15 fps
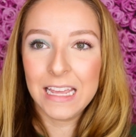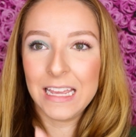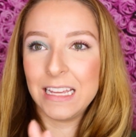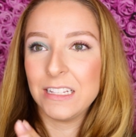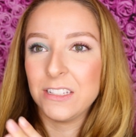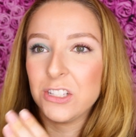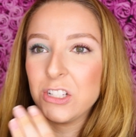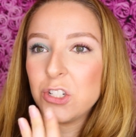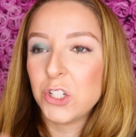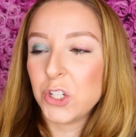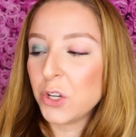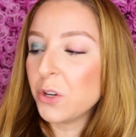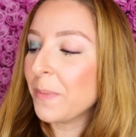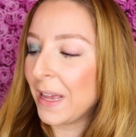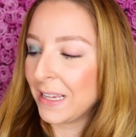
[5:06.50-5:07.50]
is
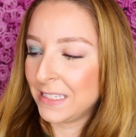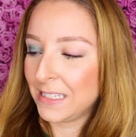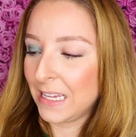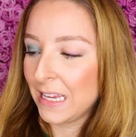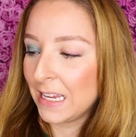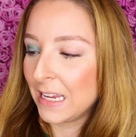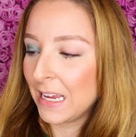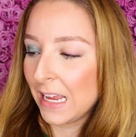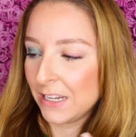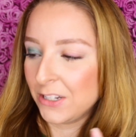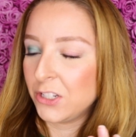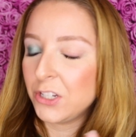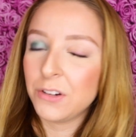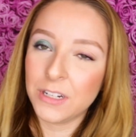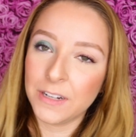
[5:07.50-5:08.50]
too messy
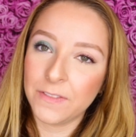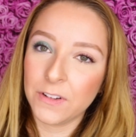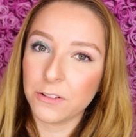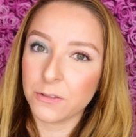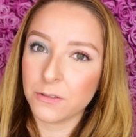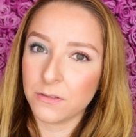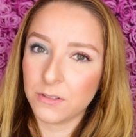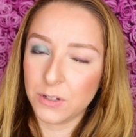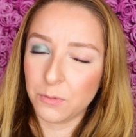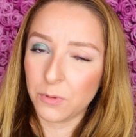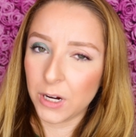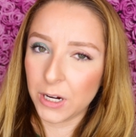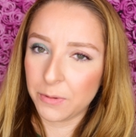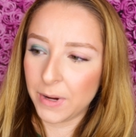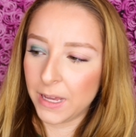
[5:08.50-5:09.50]
and too difficult to
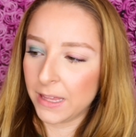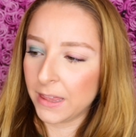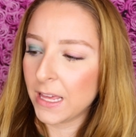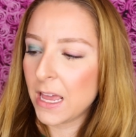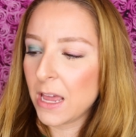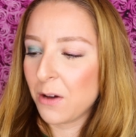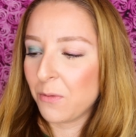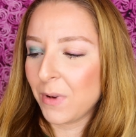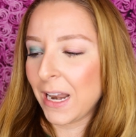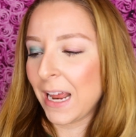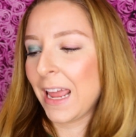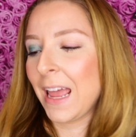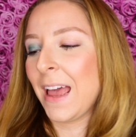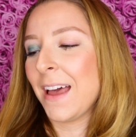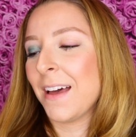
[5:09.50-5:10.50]
work with when I
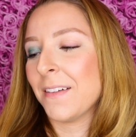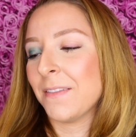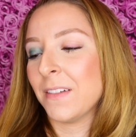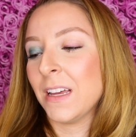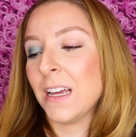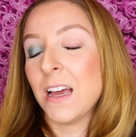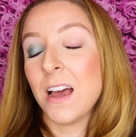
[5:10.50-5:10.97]
have